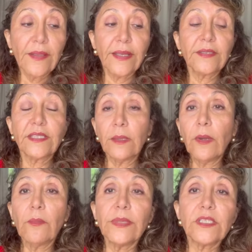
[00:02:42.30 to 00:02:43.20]
that some
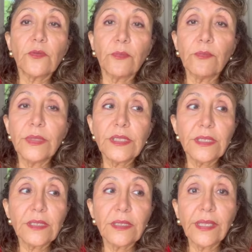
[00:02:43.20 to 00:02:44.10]
are
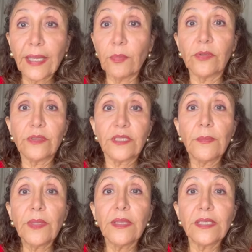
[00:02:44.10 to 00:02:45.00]
mislabeled.
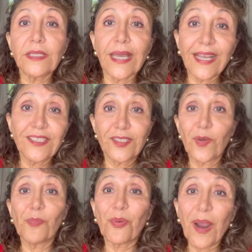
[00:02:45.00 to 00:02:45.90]
Some of these X
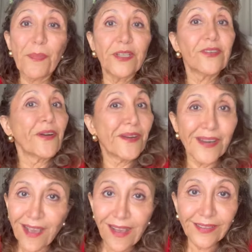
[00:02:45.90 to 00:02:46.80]
zone properties are
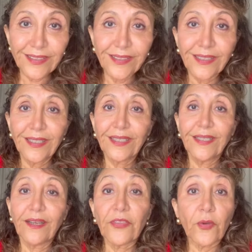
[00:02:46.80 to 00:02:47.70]
not.
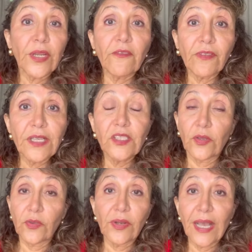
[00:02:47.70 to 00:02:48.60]
They're in a flood
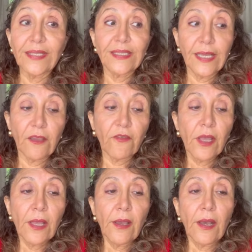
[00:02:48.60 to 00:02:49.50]
zone. They're not safe.
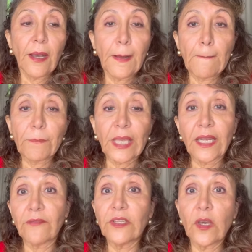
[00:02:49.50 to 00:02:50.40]

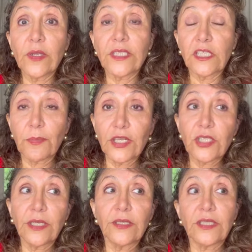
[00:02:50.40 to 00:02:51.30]
And I've noticed,
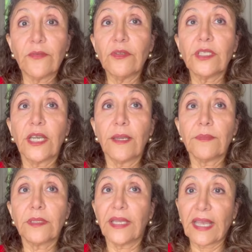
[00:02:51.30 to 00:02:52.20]
especially several
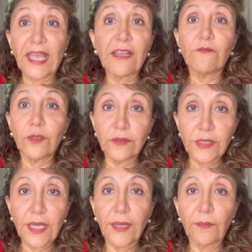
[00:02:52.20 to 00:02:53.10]
times, like a handful of
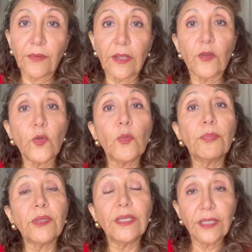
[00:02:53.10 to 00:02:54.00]
times, that new
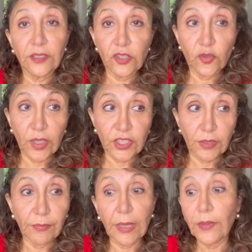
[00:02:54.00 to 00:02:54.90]
building
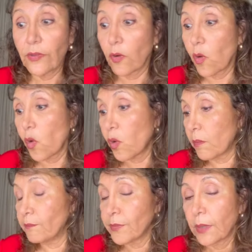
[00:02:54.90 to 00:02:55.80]
construction, maybe their whole
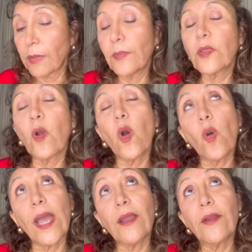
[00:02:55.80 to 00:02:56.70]

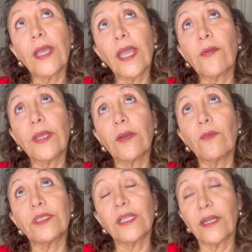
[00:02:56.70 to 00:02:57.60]
area
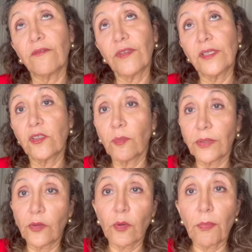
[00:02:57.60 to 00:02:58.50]
was not in a flood zone,
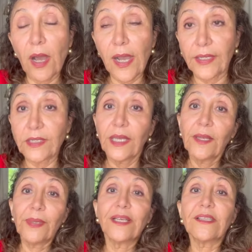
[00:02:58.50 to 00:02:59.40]
but there were pockets,
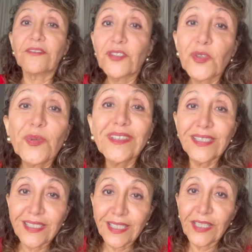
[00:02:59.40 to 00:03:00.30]
because I've
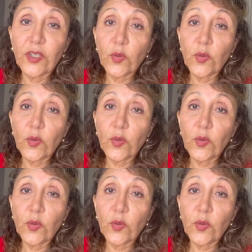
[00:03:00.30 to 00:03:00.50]
certainly seen